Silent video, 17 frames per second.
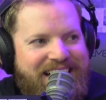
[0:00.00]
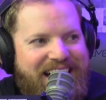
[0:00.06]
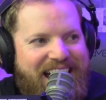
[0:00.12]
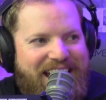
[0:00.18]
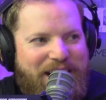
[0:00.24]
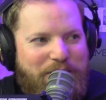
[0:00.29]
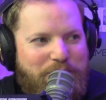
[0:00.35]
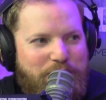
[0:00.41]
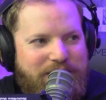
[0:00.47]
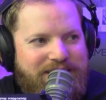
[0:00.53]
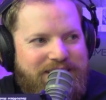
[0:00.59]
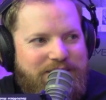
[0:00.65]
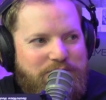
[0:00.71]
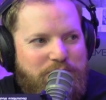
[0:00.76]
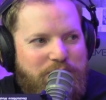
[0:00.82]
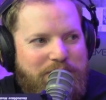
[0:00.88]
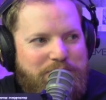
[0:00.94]
and I read the
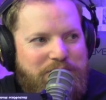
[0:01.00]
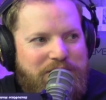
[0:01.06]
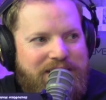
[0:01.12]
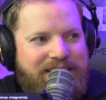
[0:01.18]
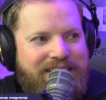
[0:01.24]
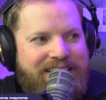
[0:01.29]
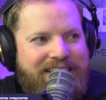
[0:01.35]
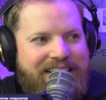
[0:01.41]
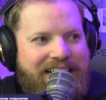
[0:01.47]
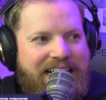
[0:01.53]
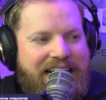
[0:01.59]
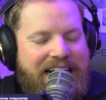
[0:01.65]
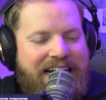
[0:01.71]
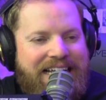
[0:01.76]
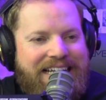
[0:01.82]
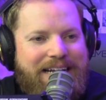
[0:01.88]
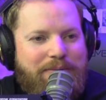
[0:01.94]
description,
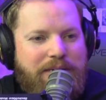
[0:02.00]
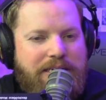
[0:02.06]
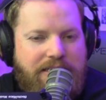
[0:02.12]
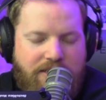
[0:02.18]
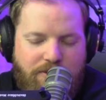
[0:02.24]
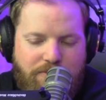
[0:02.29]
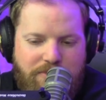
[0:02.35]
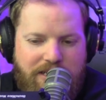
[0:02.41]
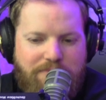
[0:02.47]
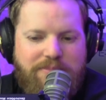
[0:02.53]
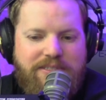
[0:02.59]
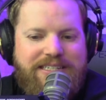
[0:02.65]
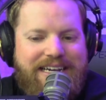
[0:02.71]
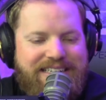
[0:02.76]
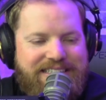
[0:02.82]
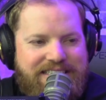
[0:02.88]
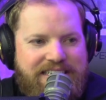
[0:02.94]
and I'm like, nope, yep,
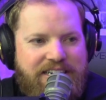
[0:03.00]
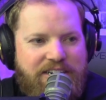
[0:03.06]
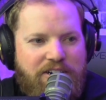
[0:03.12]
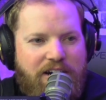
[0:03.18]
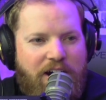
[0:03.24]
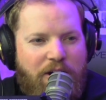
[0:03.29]
dead center.